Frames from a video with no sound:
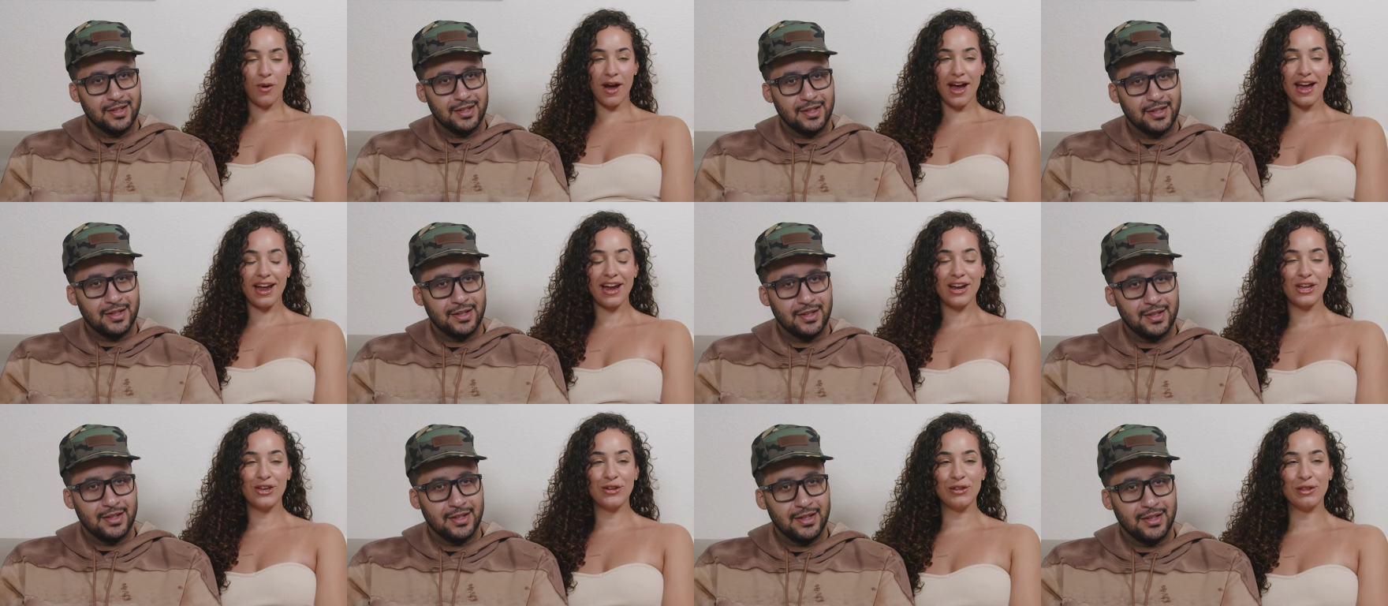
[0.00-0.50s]

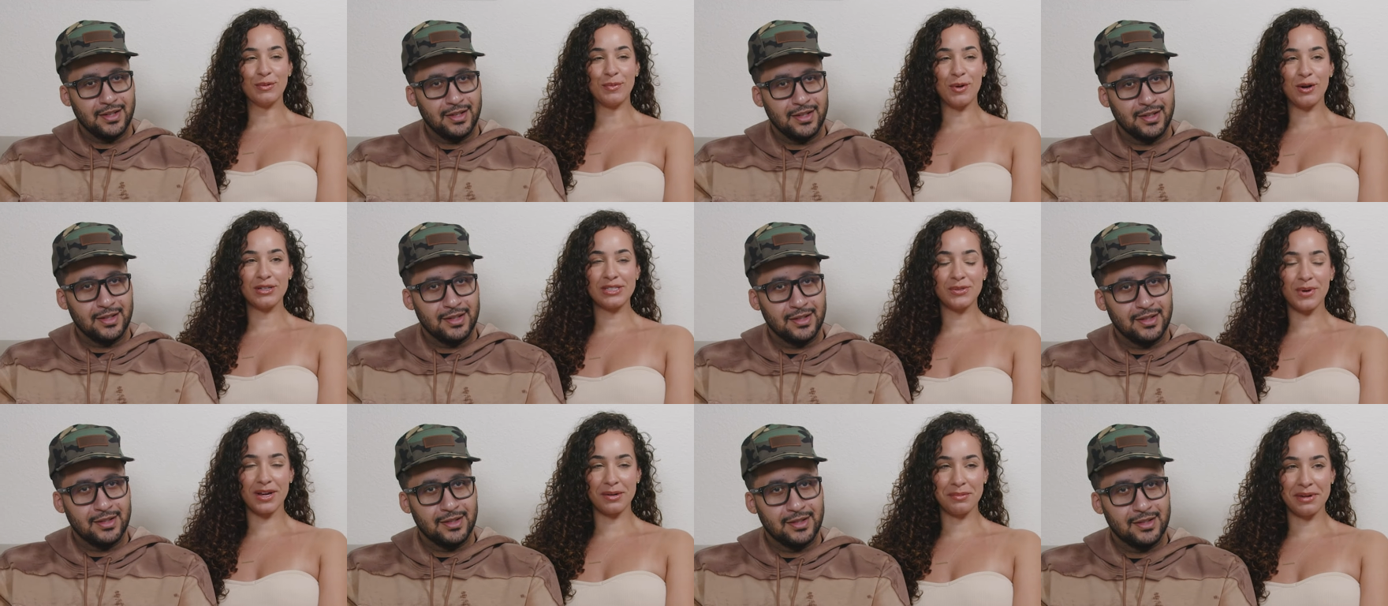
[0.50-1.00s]
Speaker 1: Why are you the
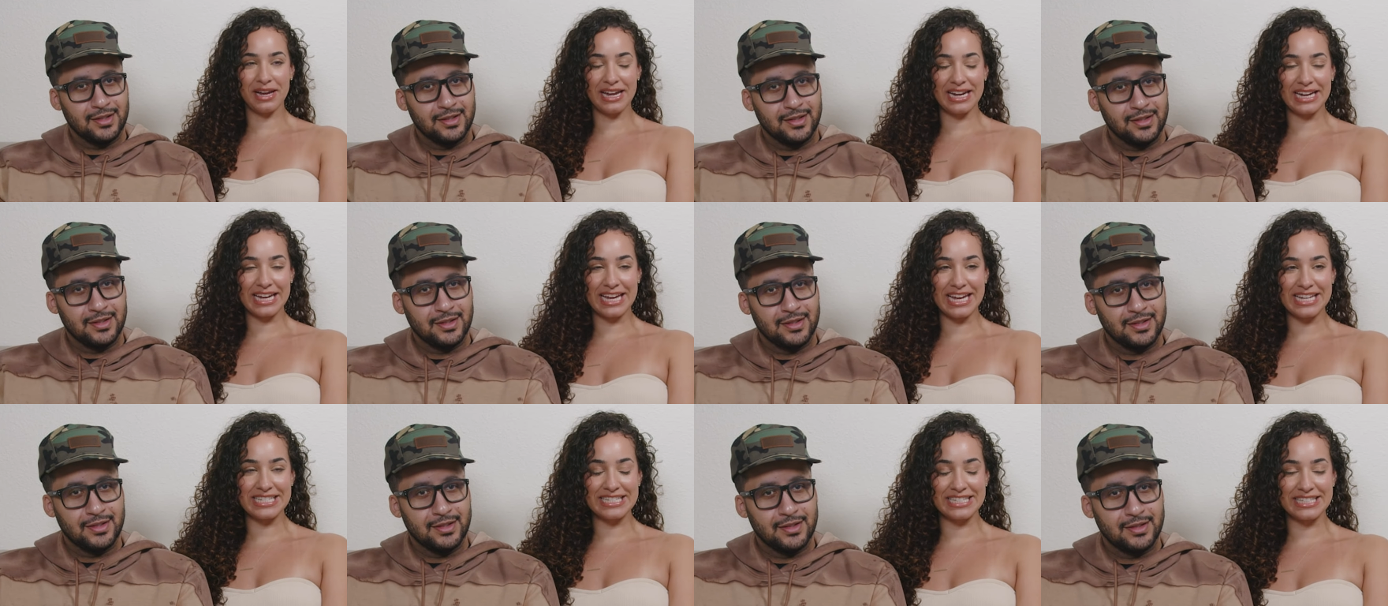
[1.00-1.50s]
most wanted
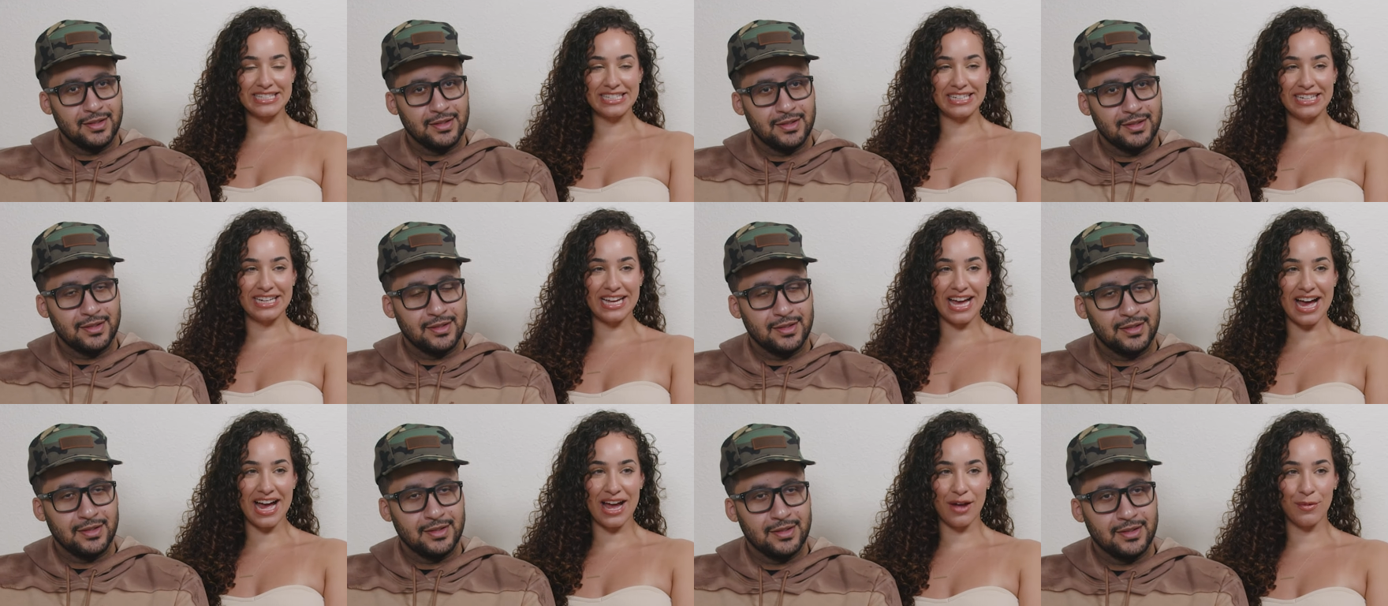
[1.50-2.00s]
man in Kansas
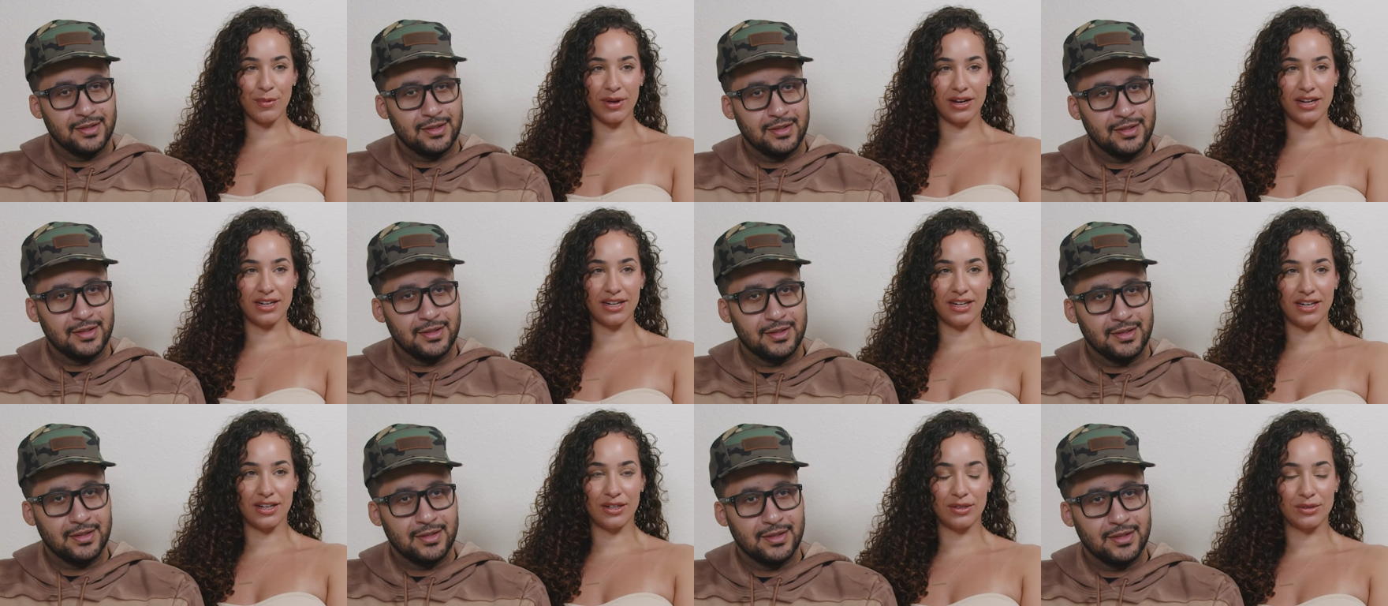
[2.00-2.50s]
City? I
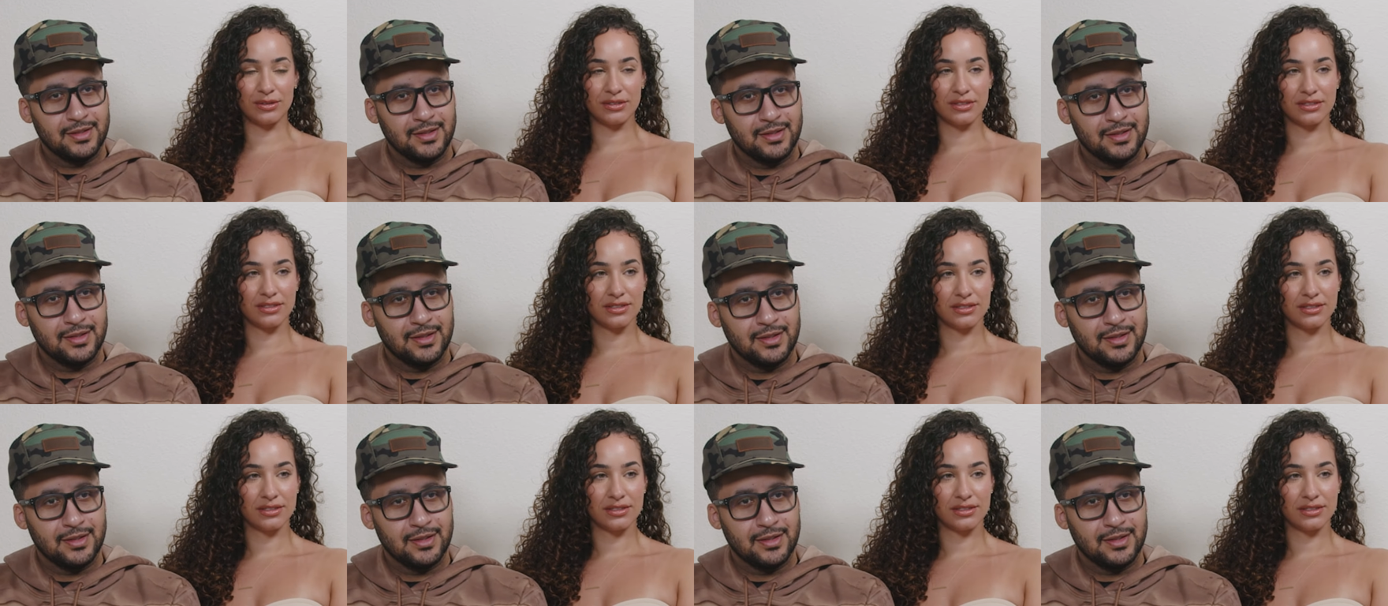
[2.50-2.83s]
want to know.